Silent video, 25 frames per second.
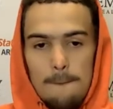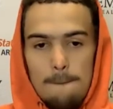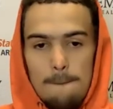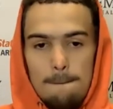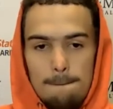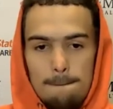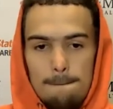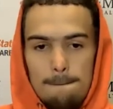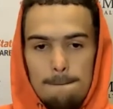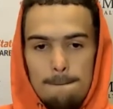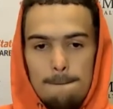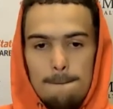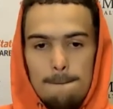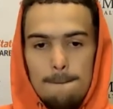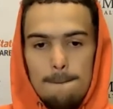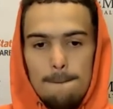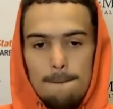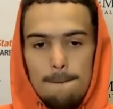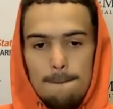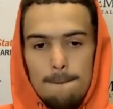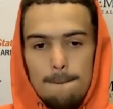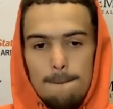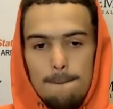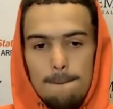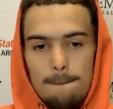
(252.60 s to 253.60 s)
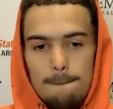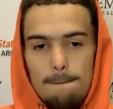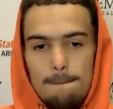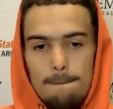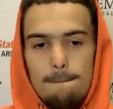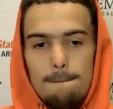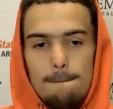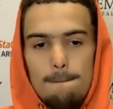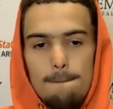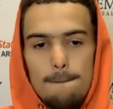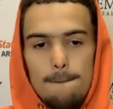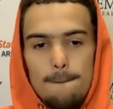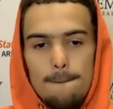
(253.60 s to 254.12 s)

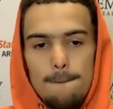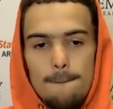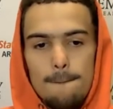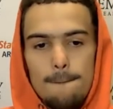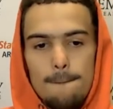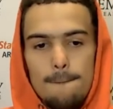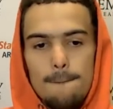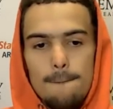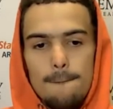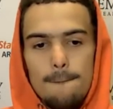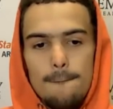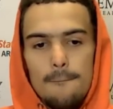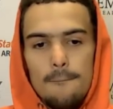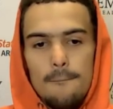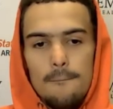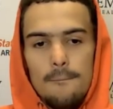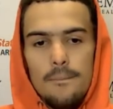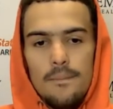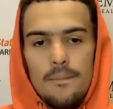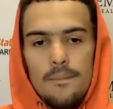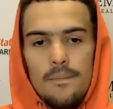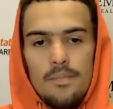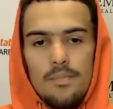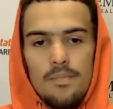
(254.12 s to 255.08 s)
[no speech]